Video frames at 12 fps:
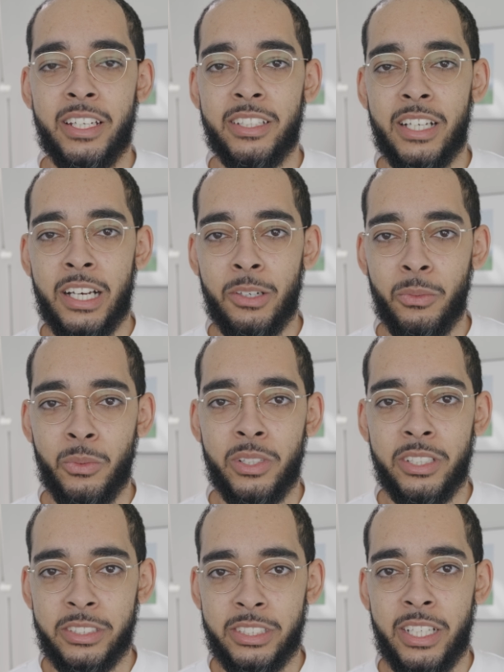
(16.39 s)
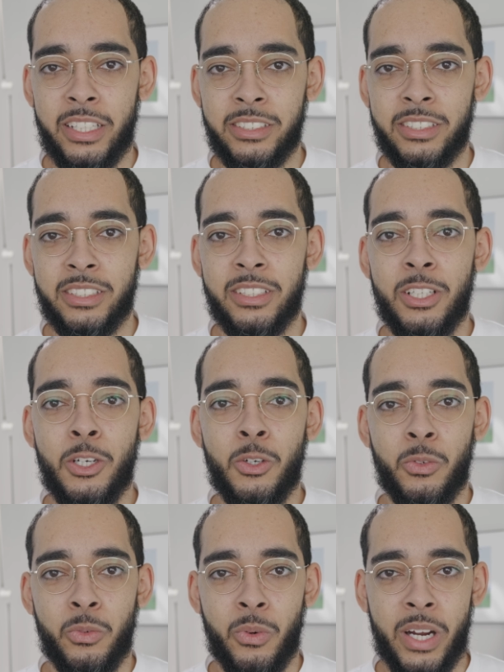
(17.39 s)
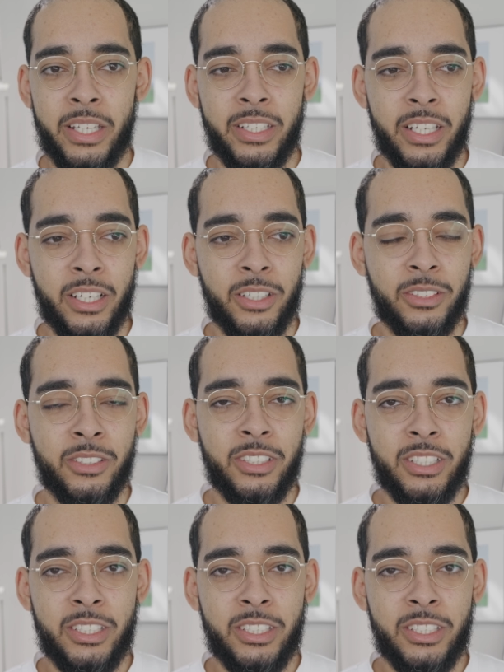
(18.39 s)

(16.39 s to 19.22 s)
and I want to change it right now.